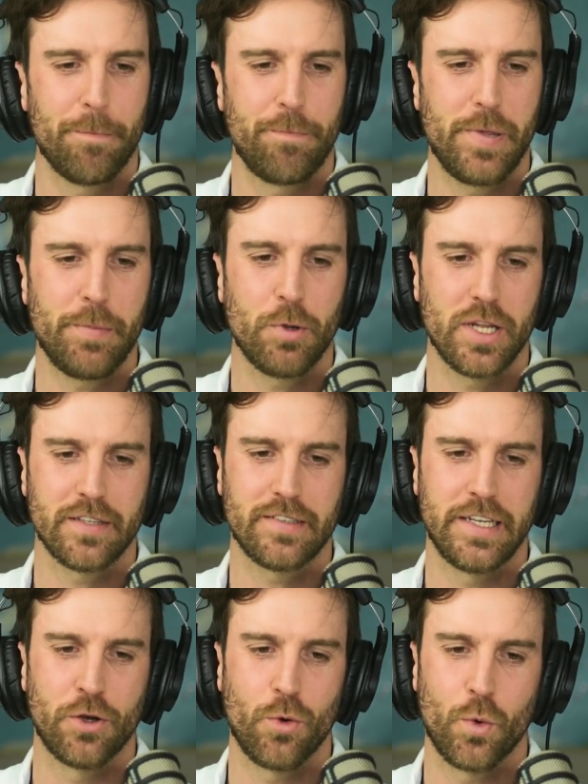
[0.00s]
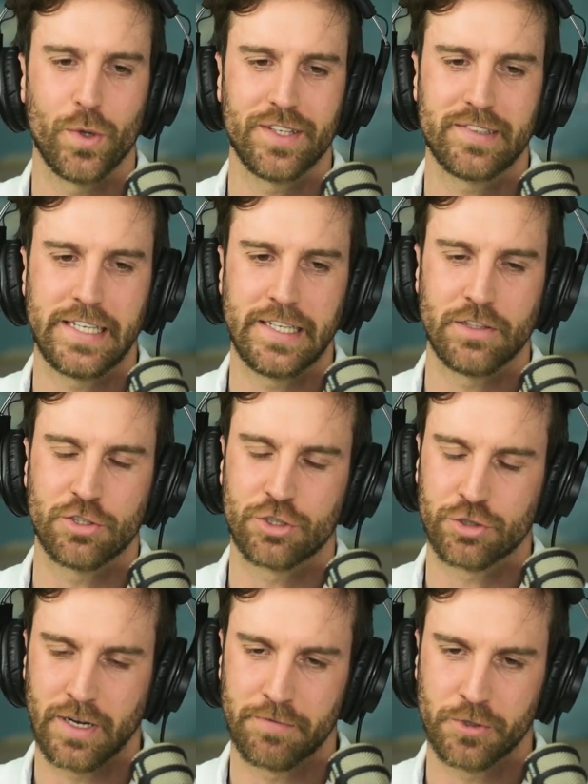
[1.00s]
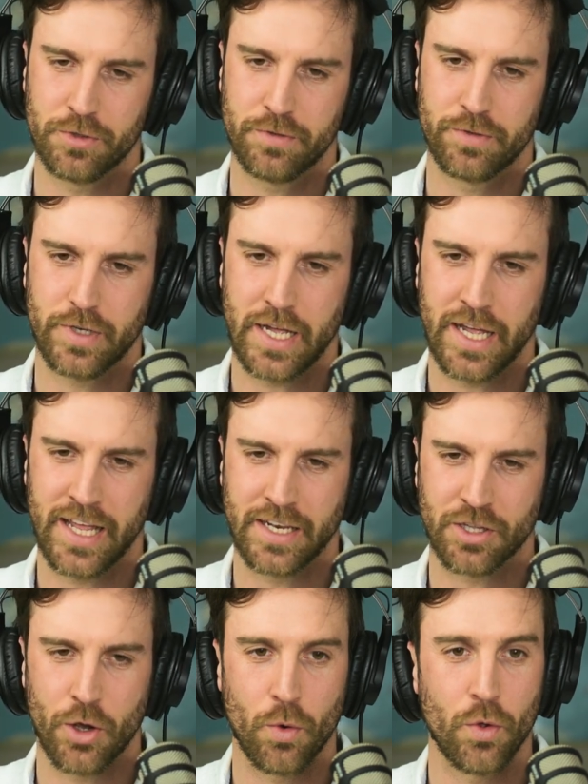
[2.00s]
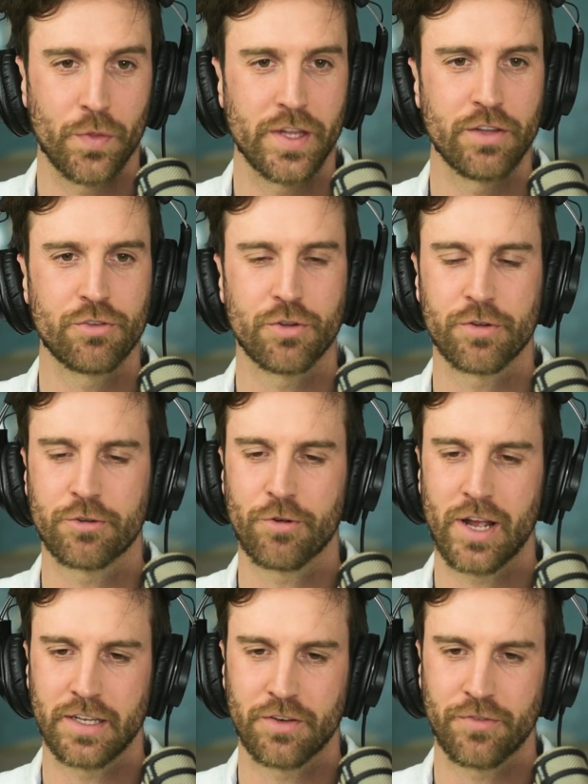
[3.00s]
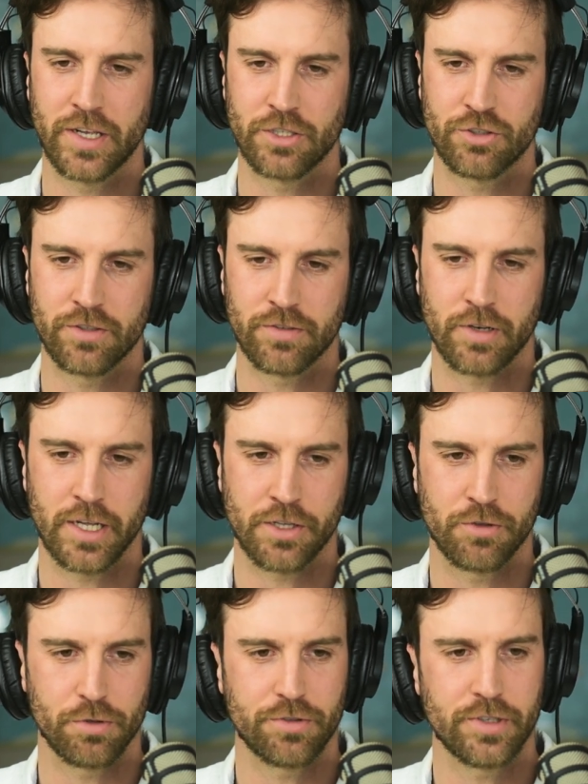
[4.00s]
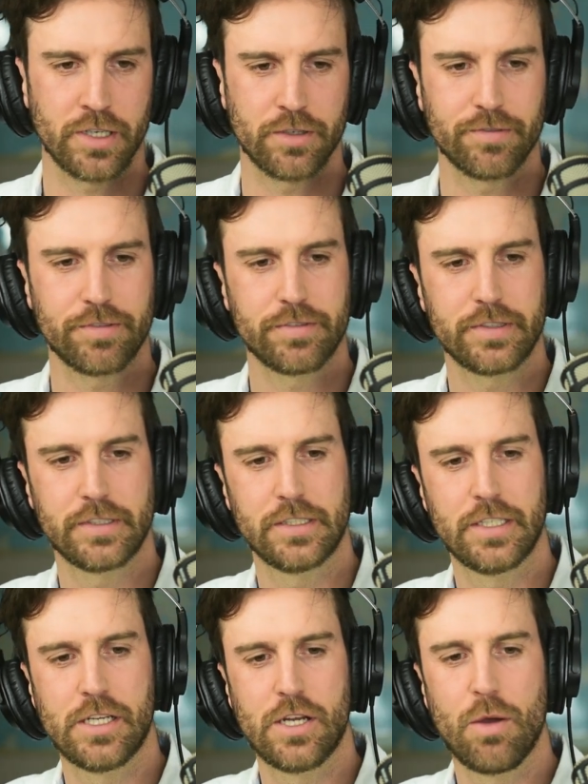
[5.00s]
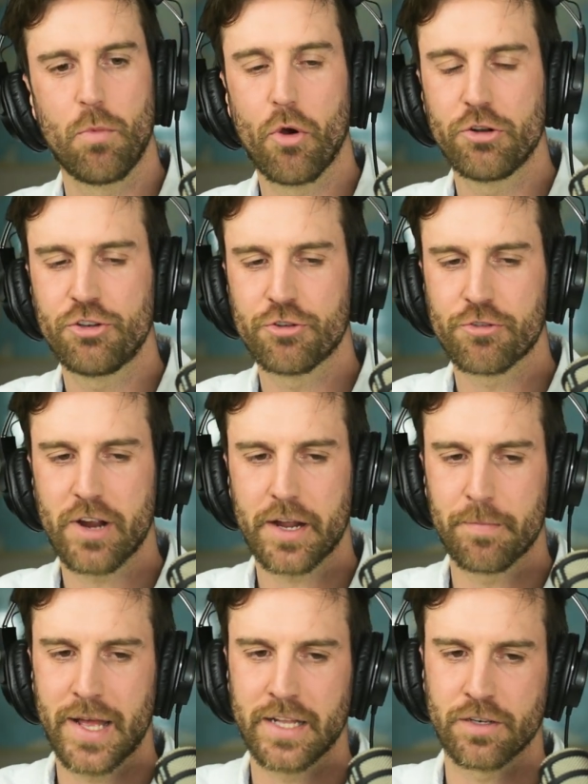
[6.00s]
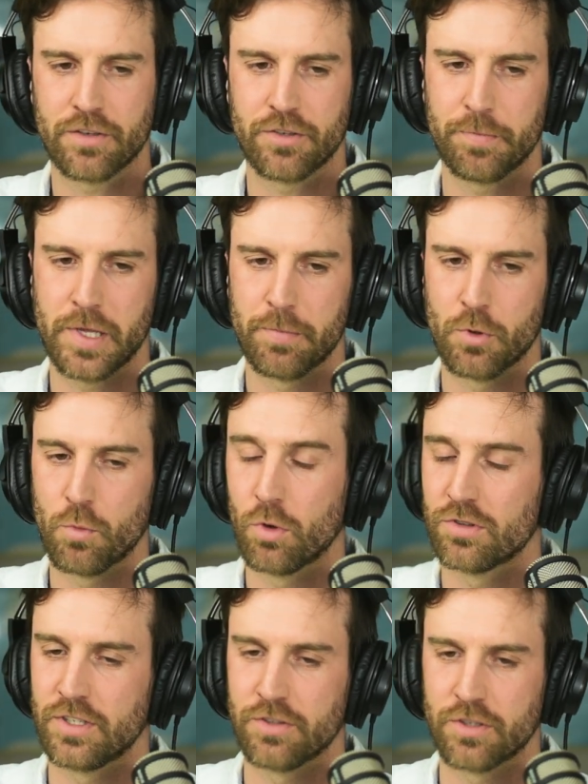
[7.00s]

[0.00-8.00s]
People listening are always keen to travel and go on these sort of grand adventures like yourself. What would you recommend to people wanting